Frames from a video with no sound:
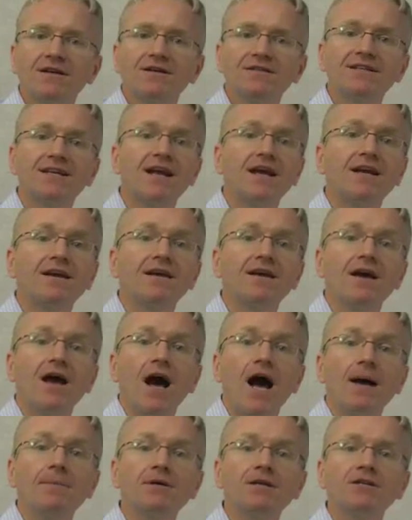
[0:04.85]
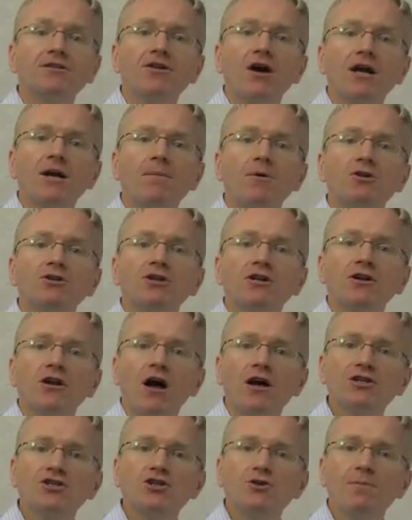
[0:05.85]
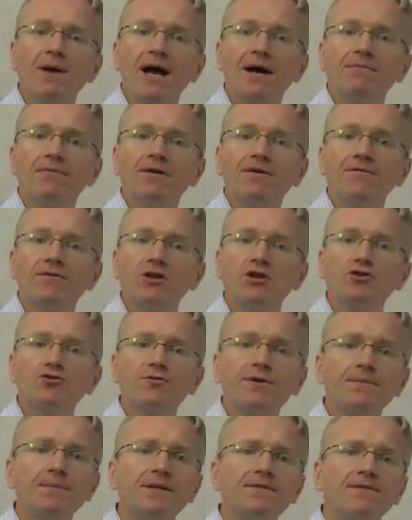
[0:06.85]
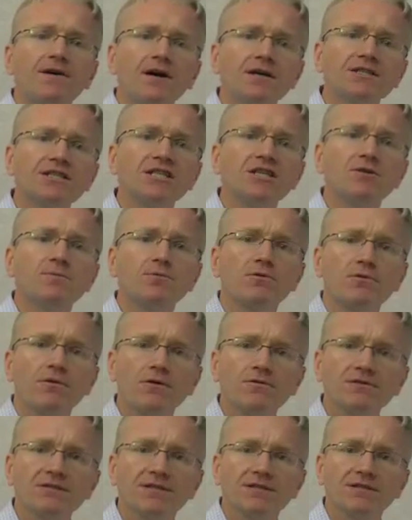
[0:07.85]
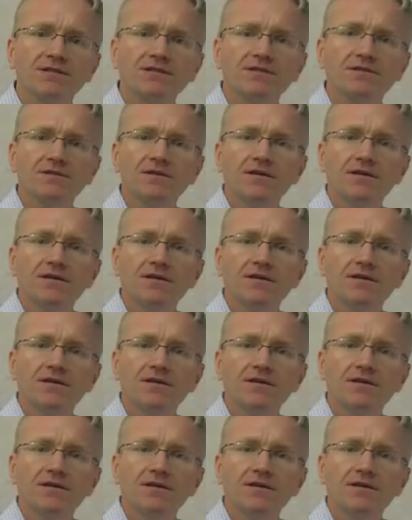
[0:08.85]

Today, I'm going to talk about denosumab for the treatment of osteoporosis.